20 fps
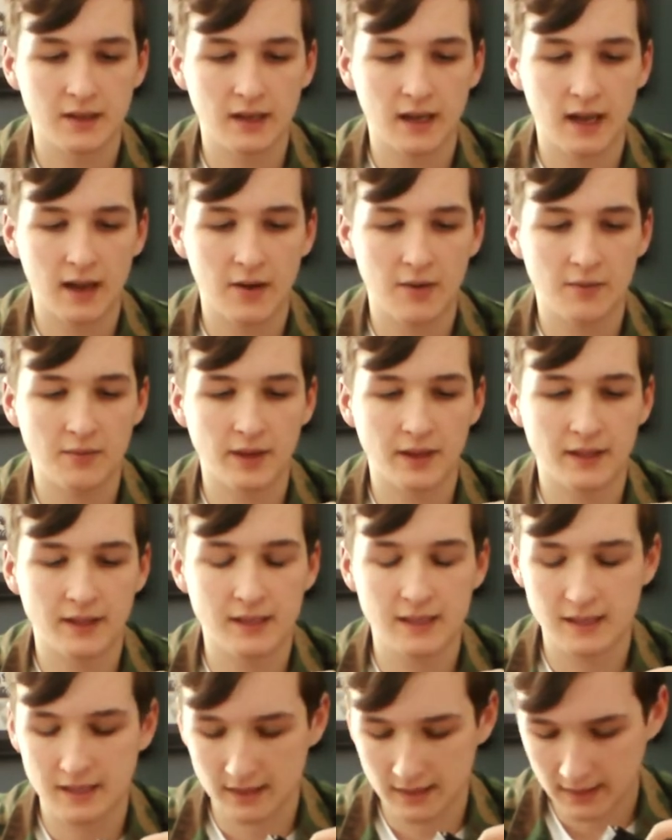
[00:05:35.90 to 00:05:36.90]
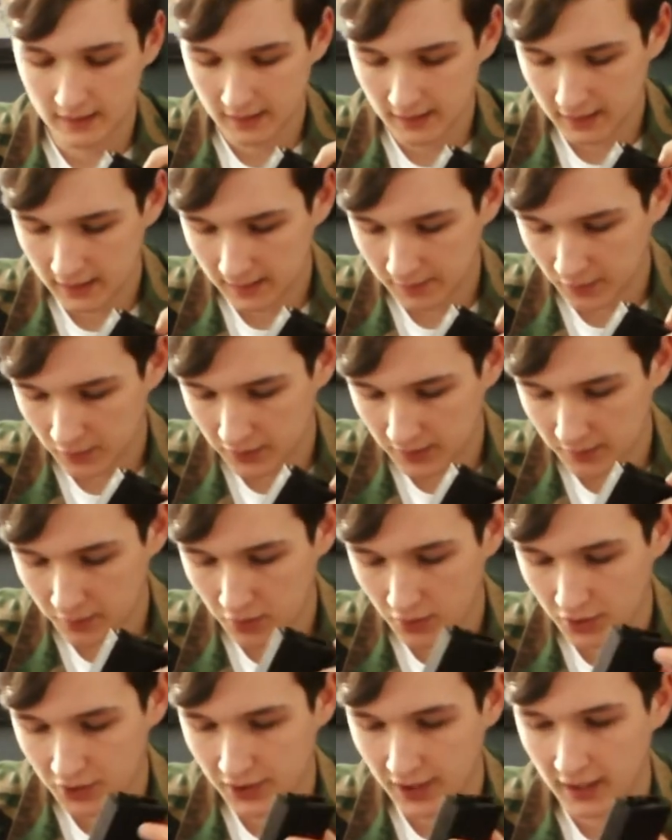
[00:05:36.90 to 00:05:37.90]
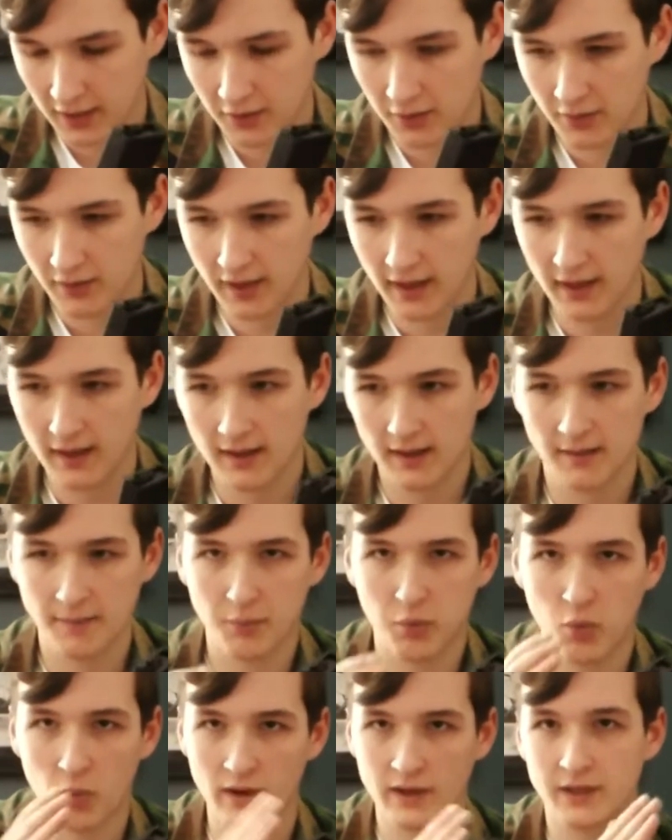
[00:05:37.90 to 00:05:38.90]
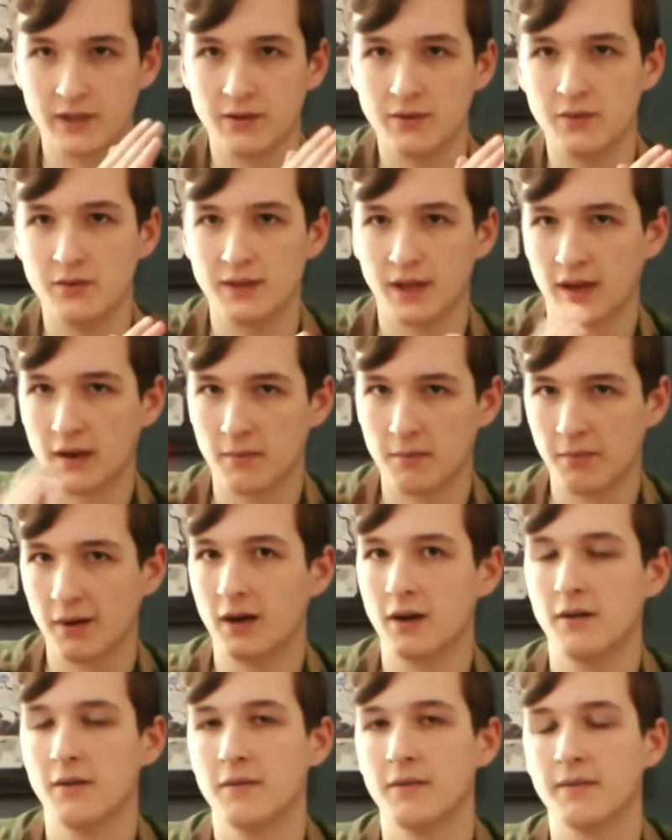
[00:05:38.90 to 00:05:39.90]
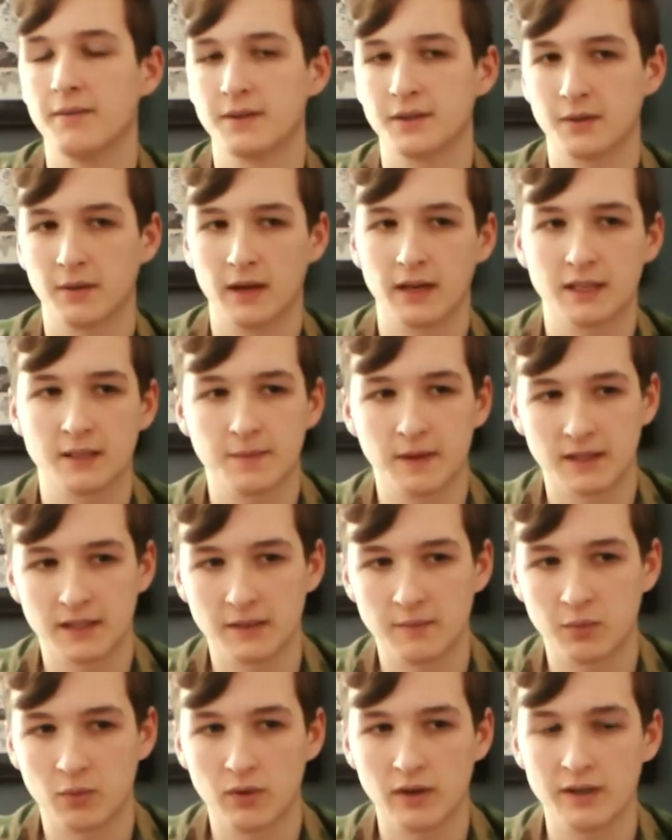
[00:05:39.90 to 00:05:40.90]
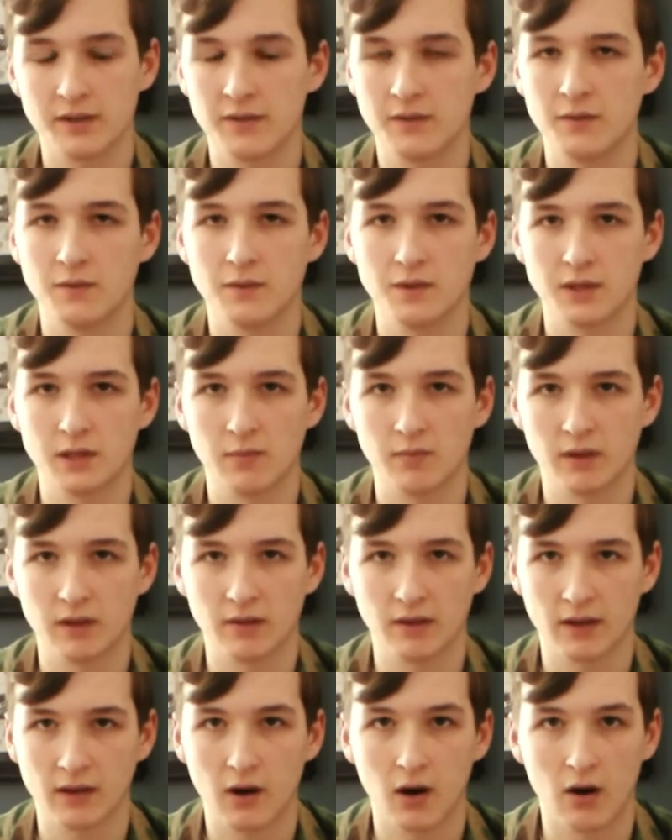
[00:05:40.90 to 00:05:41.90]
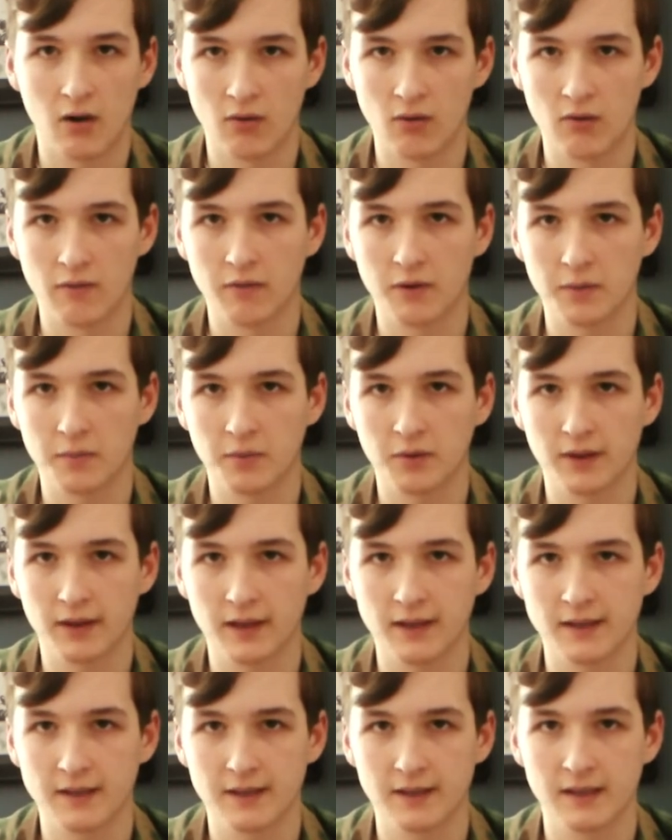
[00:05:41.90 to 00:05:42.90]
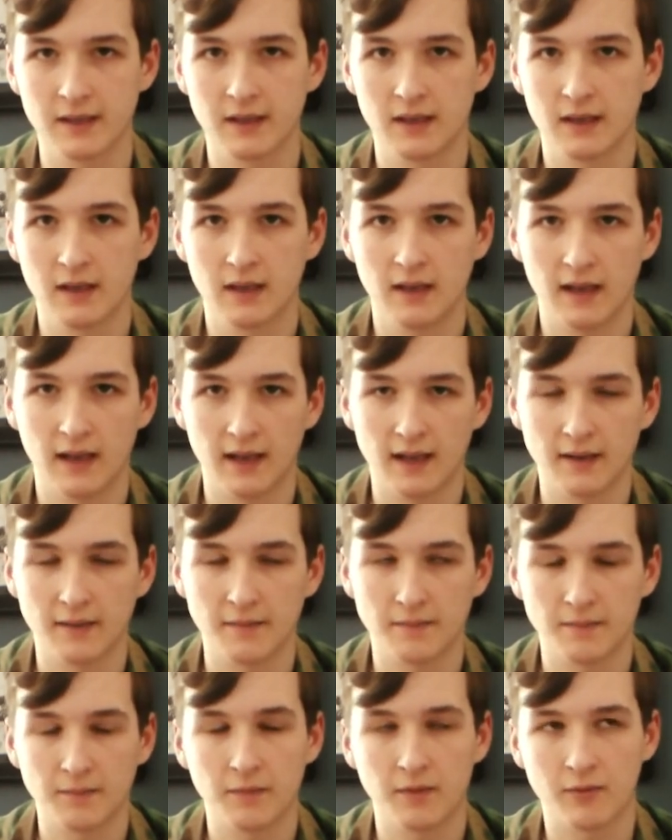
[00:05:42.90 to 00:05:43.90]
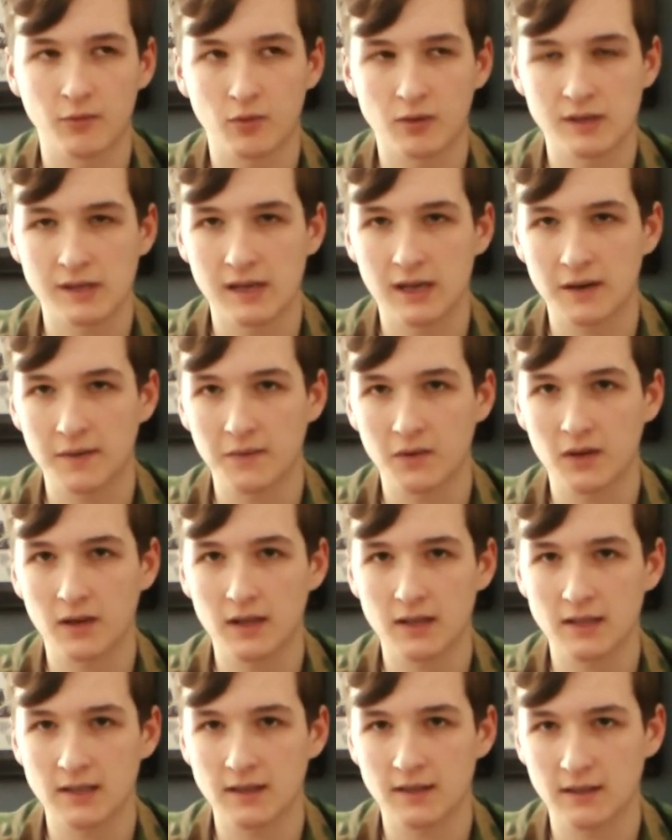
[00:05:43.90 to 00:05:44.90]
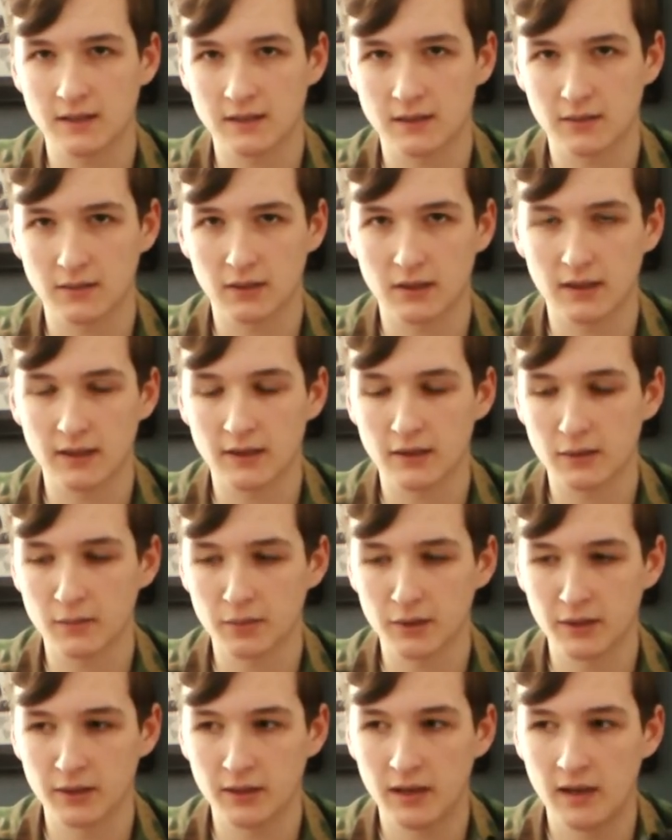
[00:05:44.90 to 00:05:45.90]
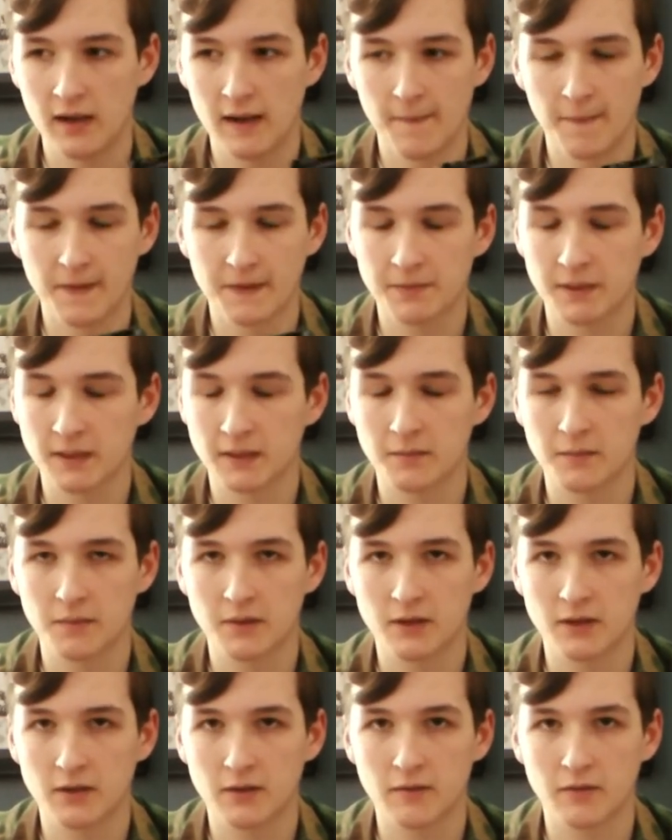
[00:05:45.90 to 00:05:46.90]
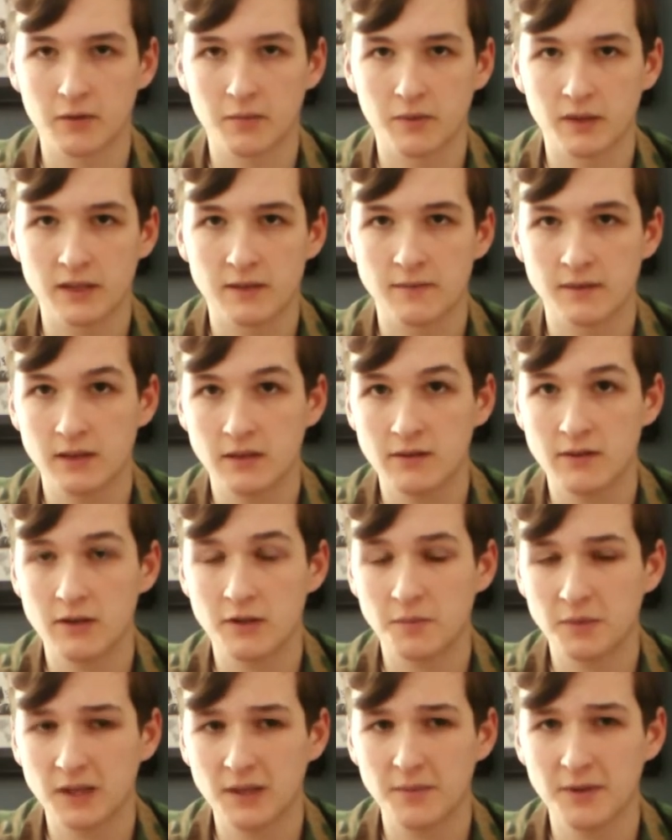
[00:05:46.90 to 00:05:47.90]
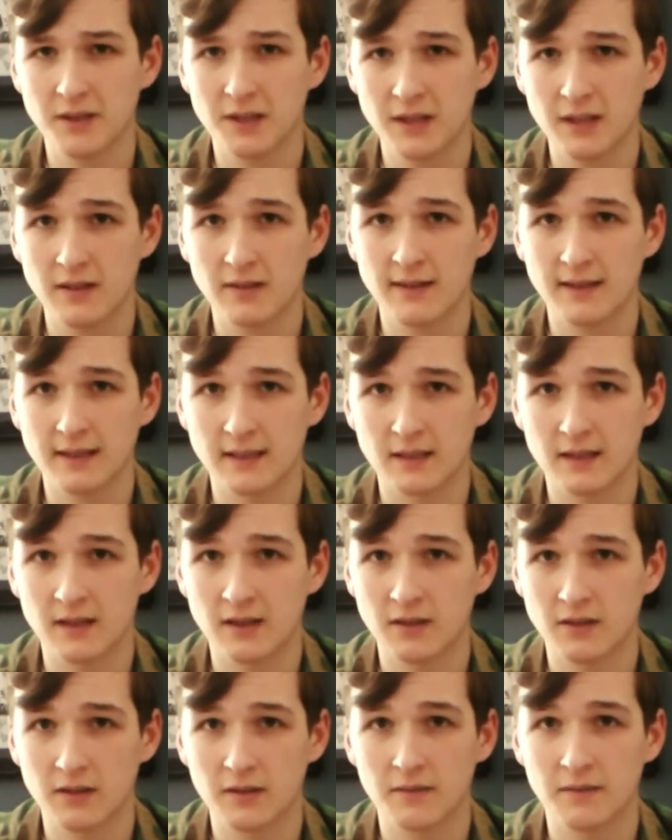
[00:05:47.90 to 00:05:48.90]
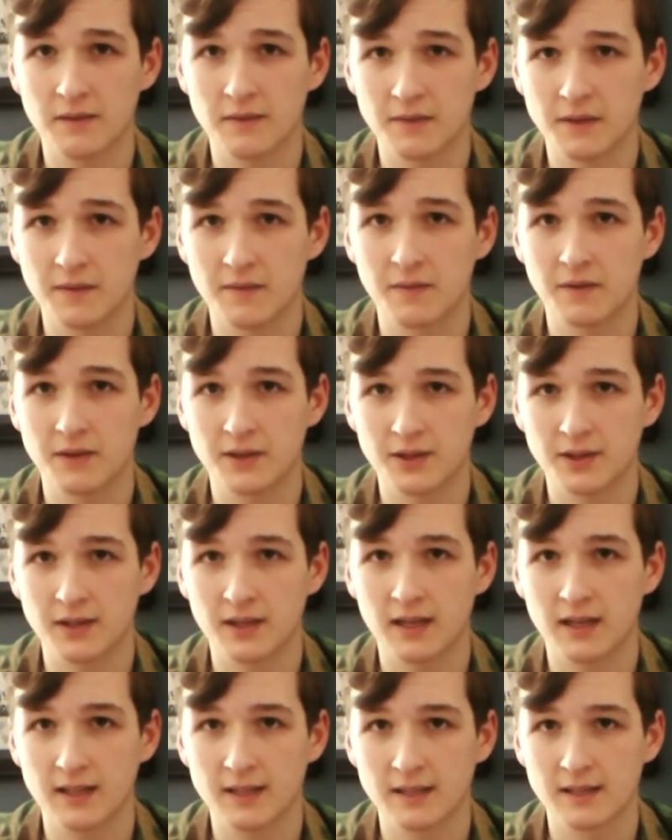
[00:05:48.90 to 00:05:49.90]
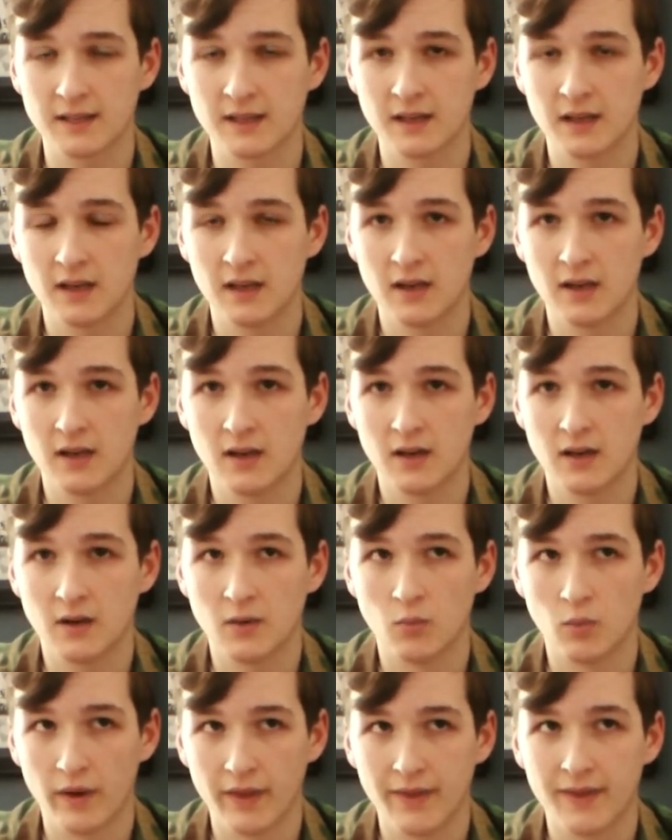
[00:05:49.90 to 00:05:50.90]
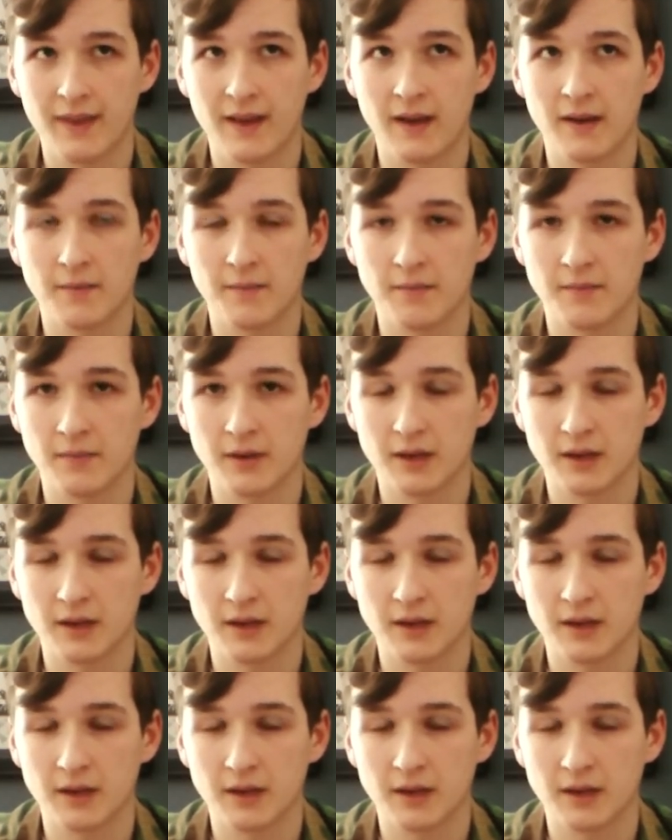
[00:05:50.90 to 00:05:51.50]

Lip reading: how, like, this is supposed to push out .2s and above, so I expected .2s to be like all over the place, and of course higher velocity because they're lighter, but expect them to be all over the place. But no, you could probably hit like 150 foot shots with them